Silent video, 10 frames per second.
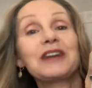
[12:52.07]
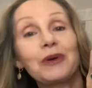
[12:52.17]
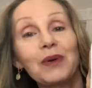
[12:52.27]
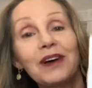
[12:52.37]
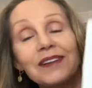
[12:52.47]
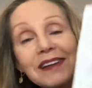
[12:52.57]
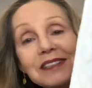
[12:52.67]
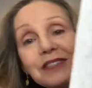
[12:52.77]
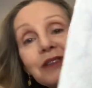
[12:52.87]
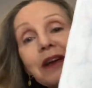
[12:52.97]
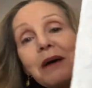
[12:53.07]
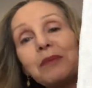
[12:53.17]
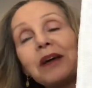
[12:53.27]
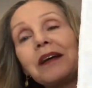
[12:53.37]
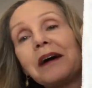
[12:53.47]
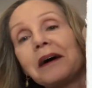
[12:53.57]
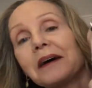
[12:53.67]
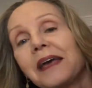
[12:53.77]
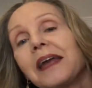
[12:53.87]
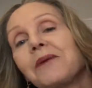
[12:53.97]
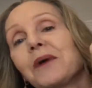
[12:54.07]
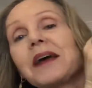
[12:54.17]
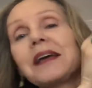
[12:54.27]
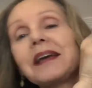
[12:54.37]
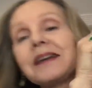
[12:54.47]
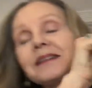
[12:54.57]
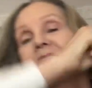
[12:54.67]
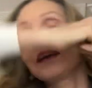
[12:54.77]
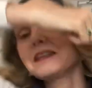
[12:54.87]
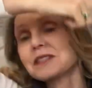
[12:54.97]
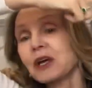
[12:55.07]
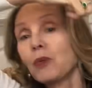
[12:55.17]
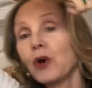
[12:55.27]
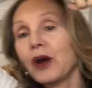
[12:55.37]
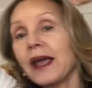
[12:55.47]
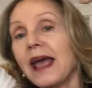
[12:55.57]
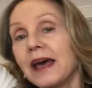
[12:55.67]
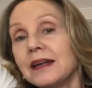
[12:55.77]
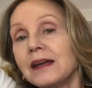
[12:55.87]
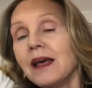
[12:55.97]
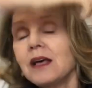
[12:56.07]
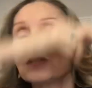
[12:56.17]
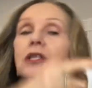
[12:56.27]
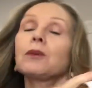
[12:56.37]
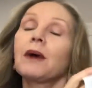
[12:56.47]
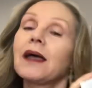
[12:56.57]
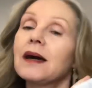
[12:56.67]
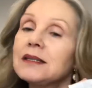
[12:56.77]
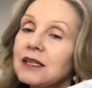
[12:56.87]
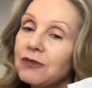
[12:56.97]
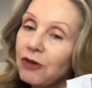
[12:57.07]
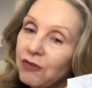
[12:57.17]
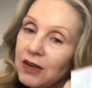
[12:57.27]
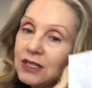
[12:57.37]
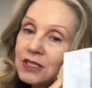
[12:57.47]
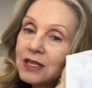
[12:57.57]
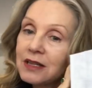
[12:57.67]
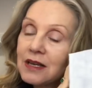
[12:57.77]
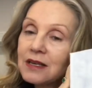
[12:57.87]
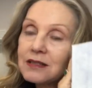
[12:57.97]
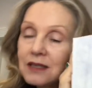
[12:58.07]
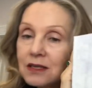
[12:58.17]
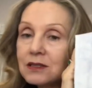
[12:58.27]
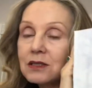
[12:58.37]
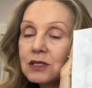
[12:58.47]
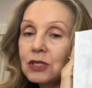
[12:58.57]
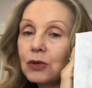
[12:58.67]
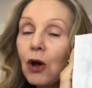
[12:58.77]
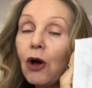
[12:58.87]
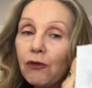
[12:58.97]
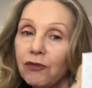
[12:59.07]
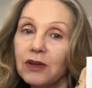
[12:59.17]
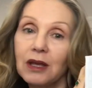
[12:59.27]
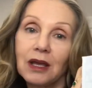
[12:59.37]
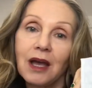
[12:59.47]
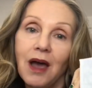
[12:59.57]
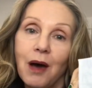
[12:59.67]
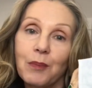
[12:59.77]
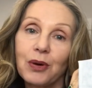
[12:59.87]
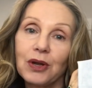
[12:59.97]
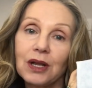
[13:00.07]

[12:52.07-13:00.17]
I know we all like to do that, but uh, anyway, it it's going to work. And so my idea for finishing this is to hopefully put